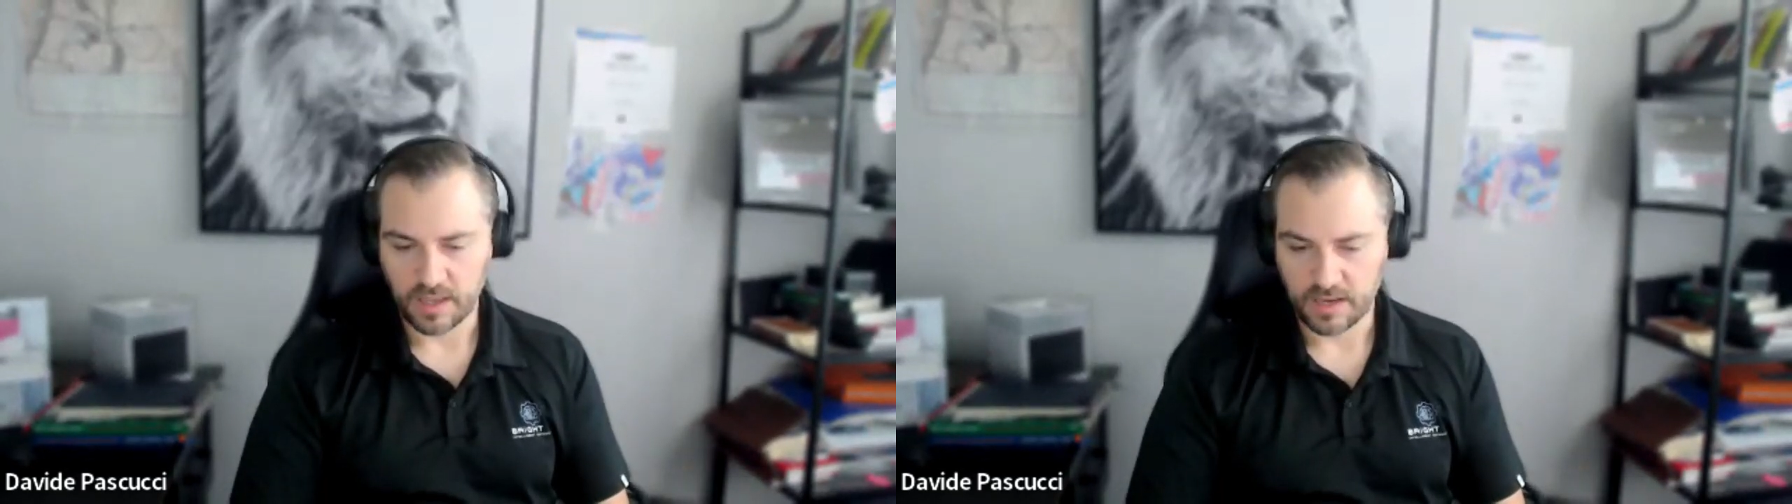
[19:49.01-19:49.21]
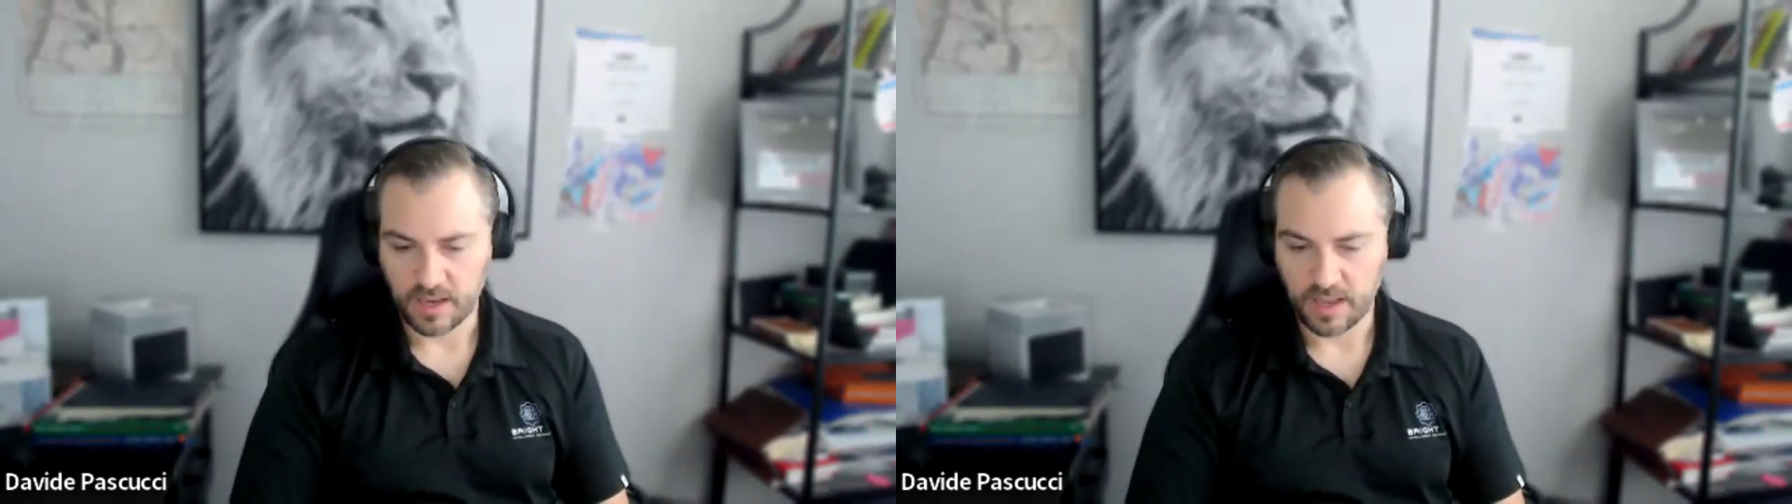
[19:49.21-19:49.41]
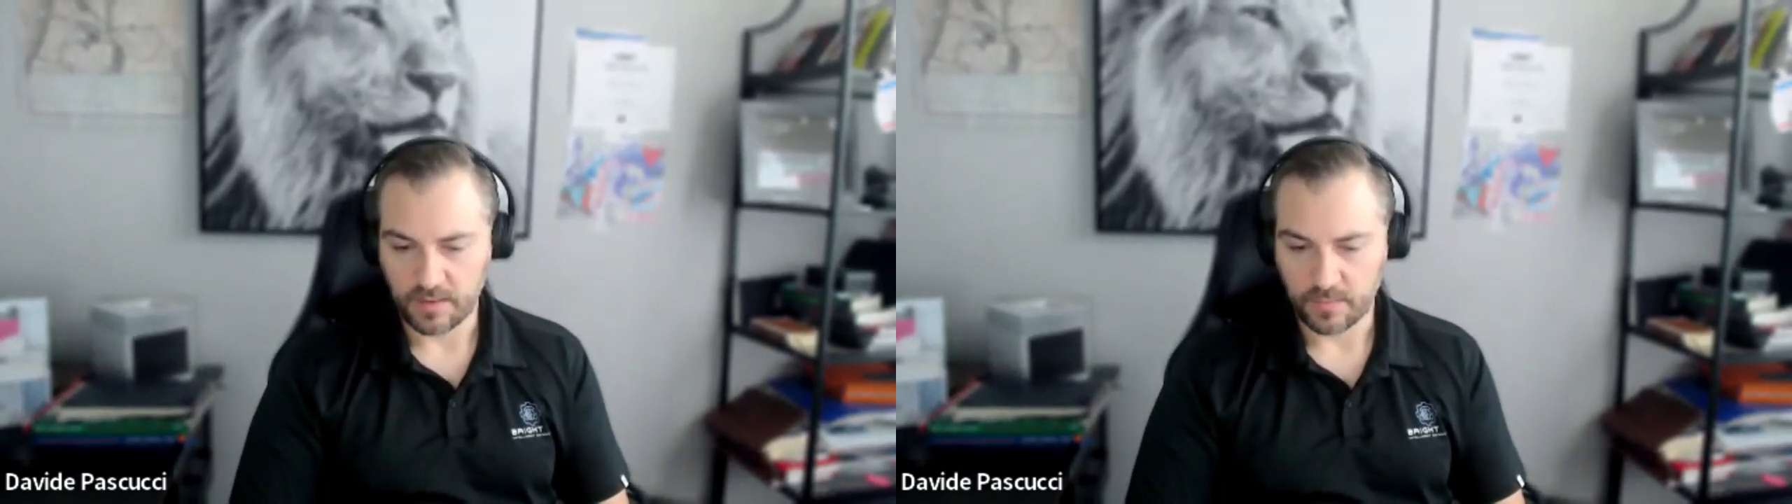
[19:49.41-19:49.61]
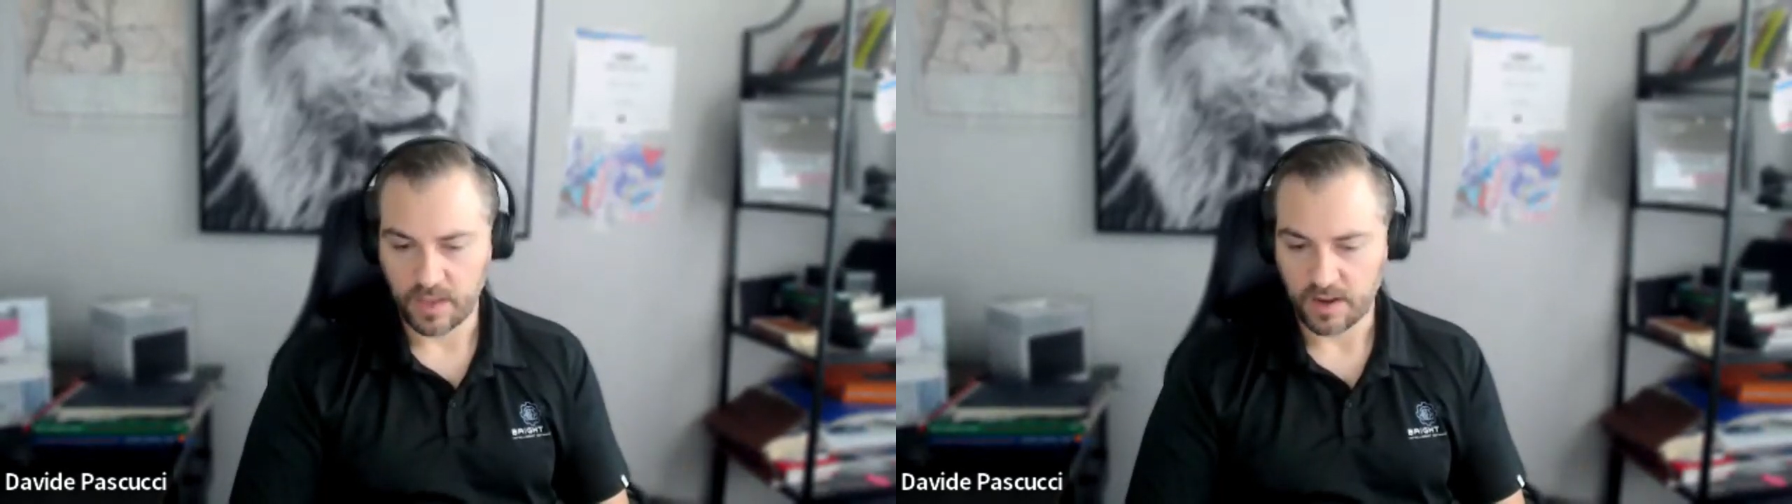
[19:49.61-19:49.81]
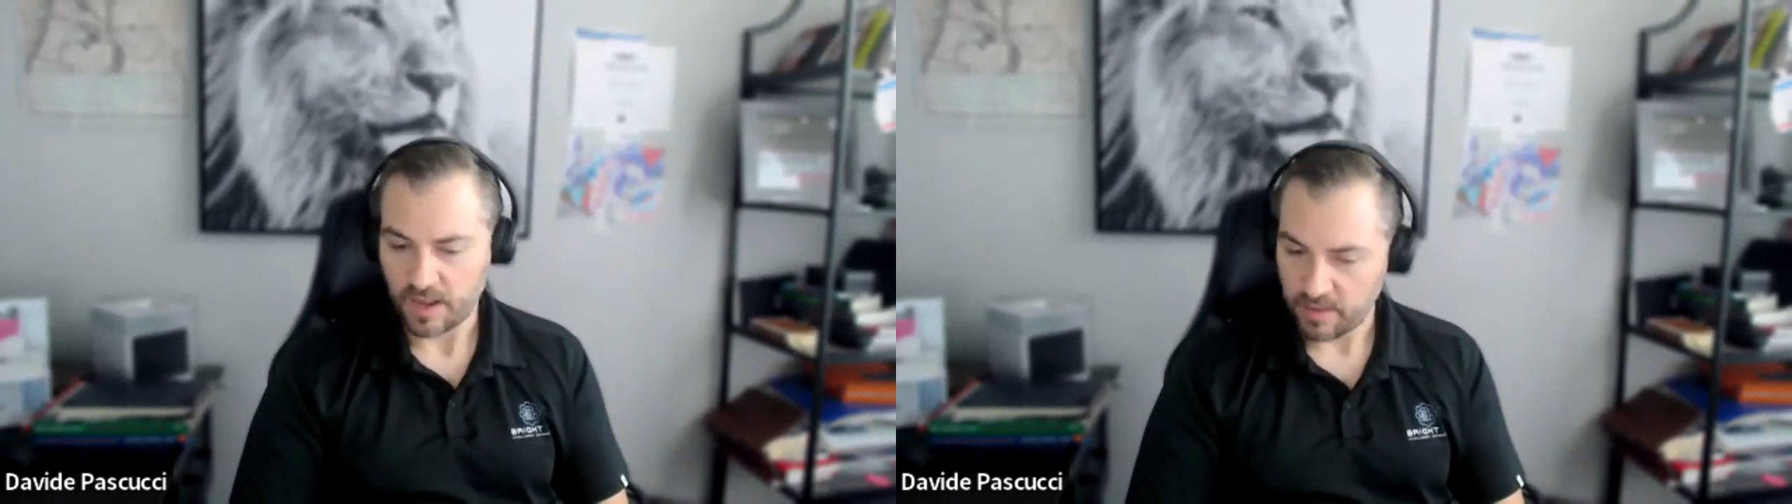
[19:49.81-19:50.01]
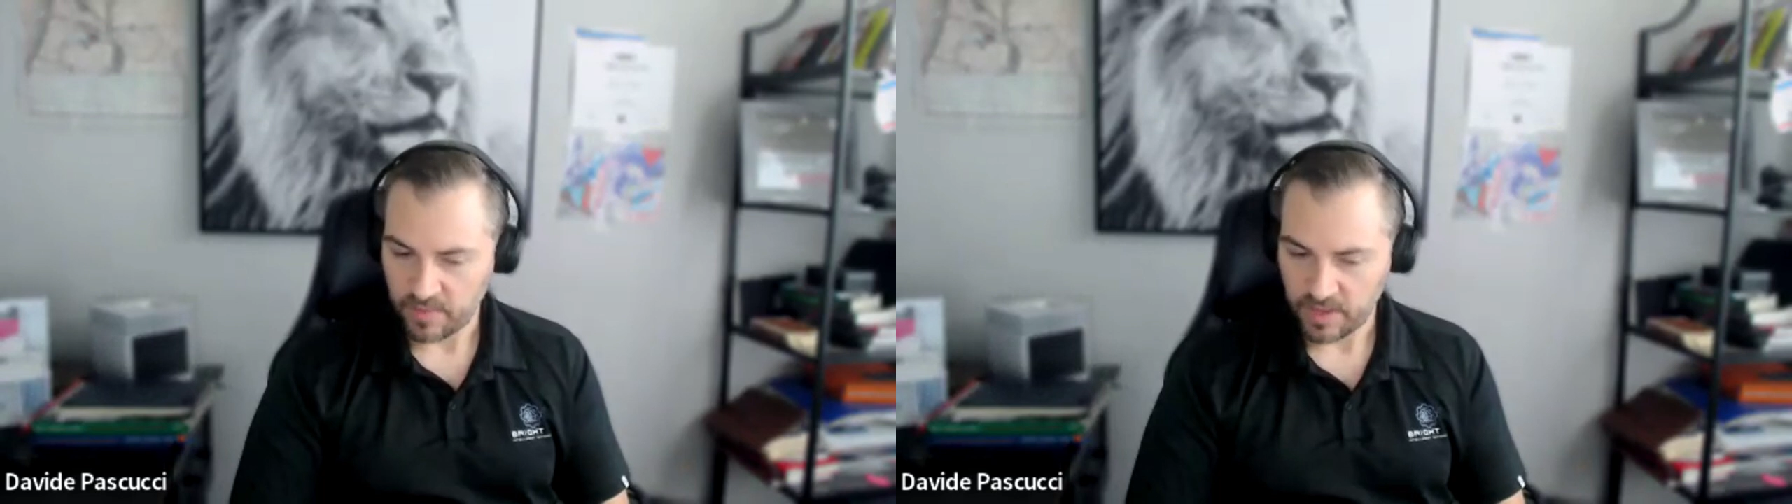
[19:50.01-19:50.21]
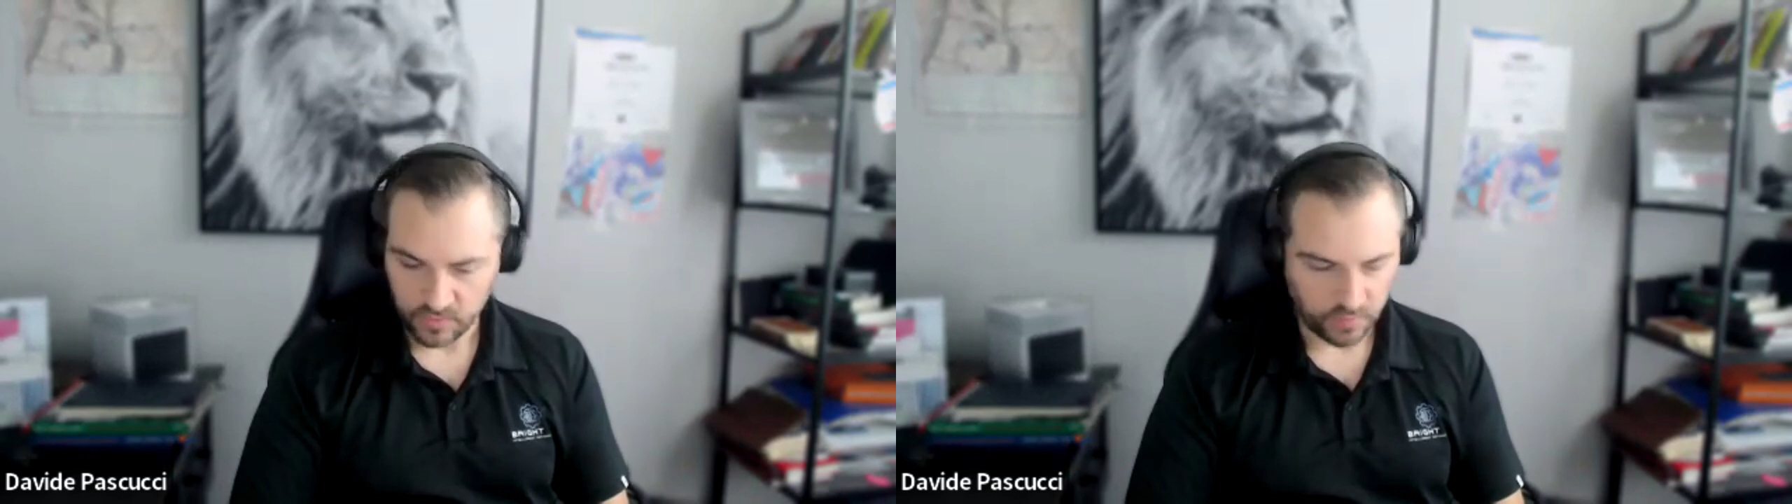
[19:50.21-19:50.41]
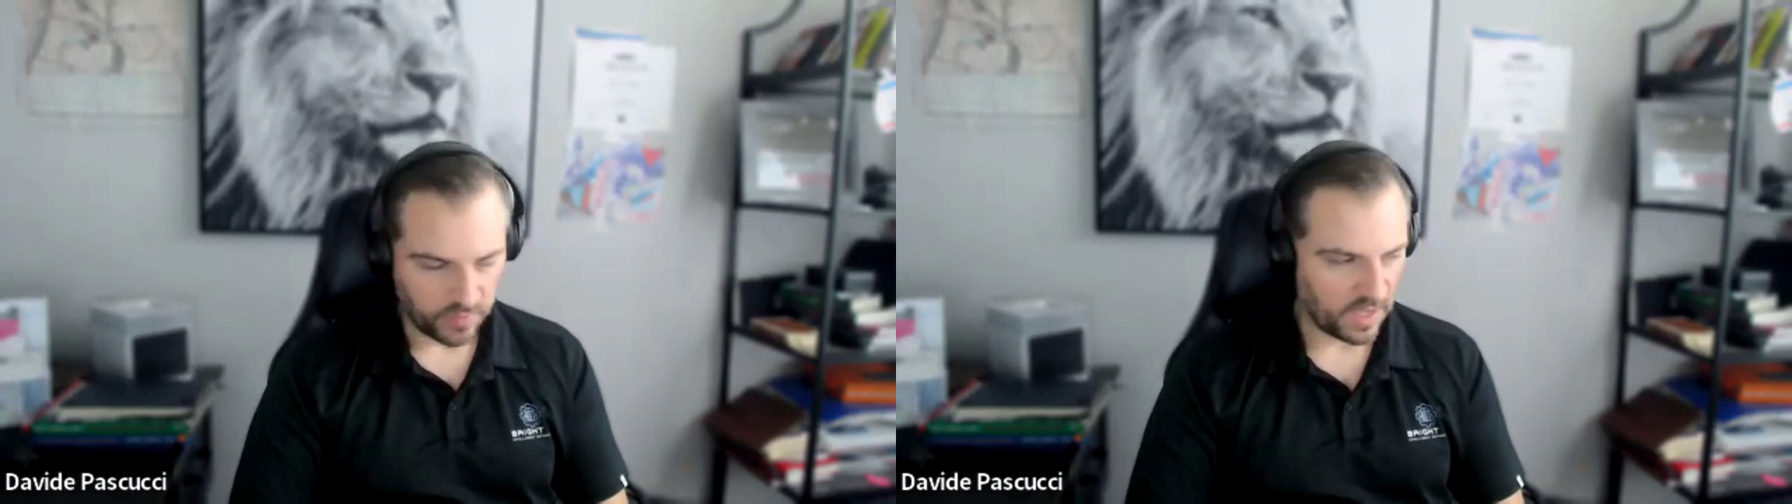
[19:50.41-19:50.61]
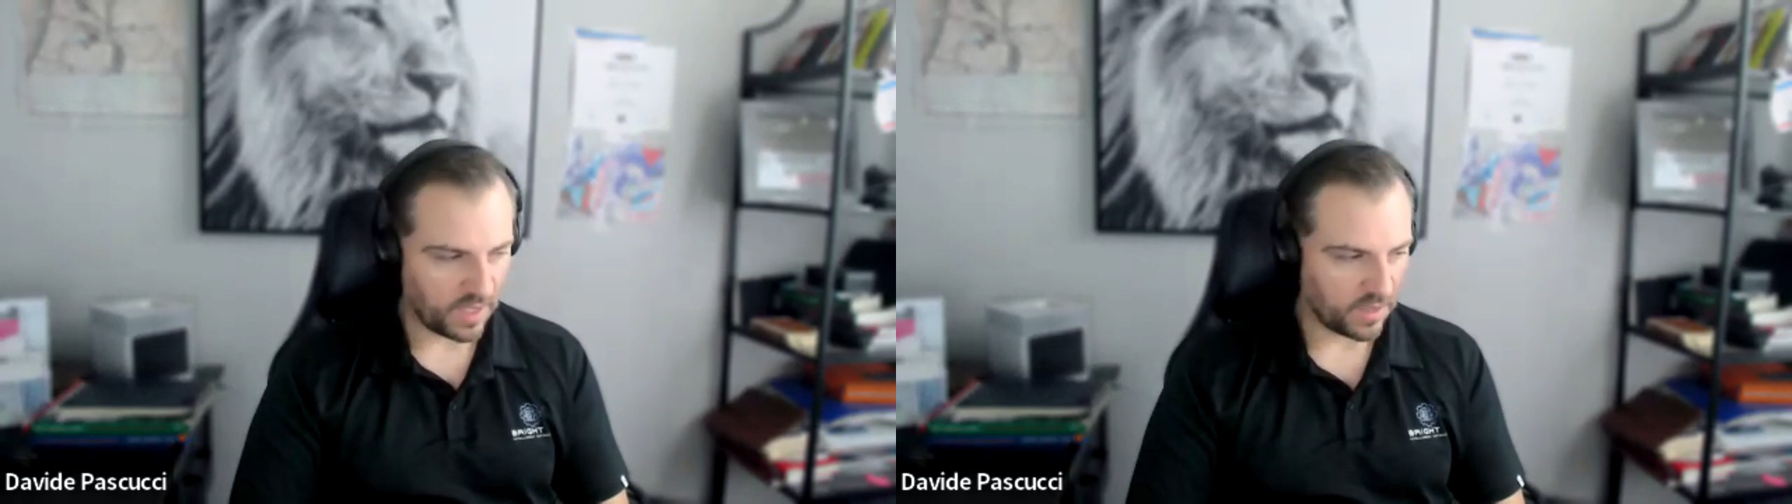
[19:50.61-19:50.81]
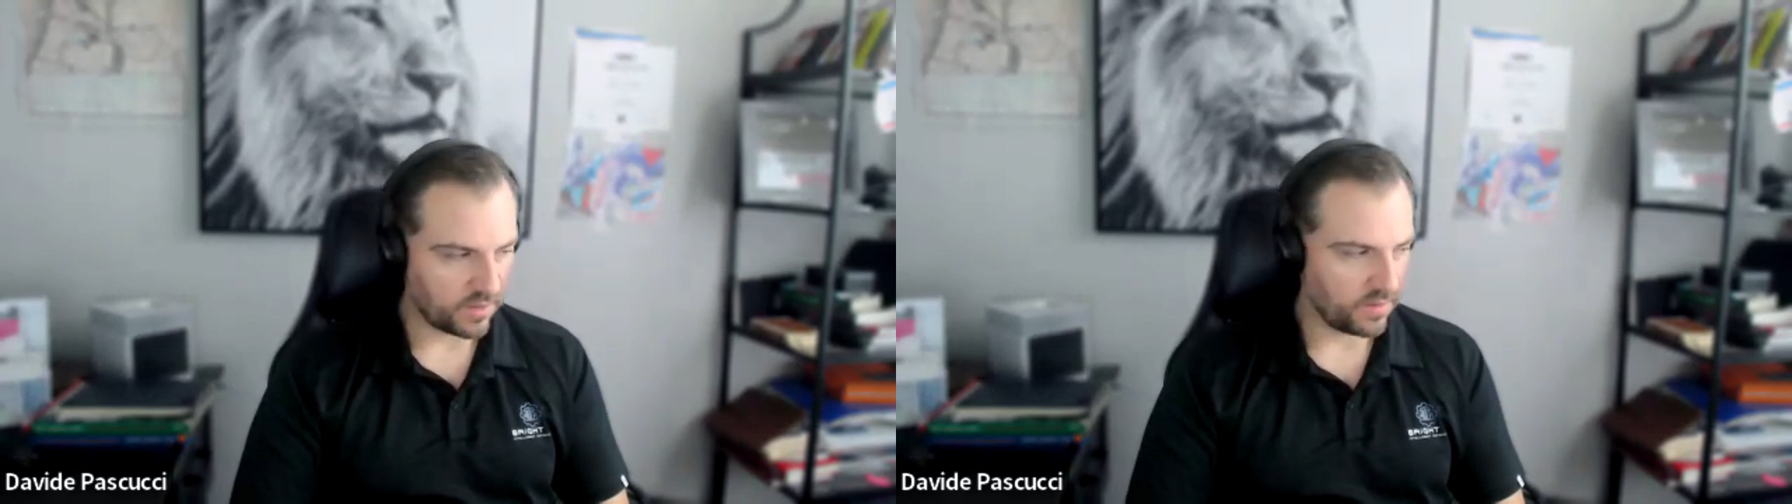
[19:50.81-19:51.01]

and we are aiming to be,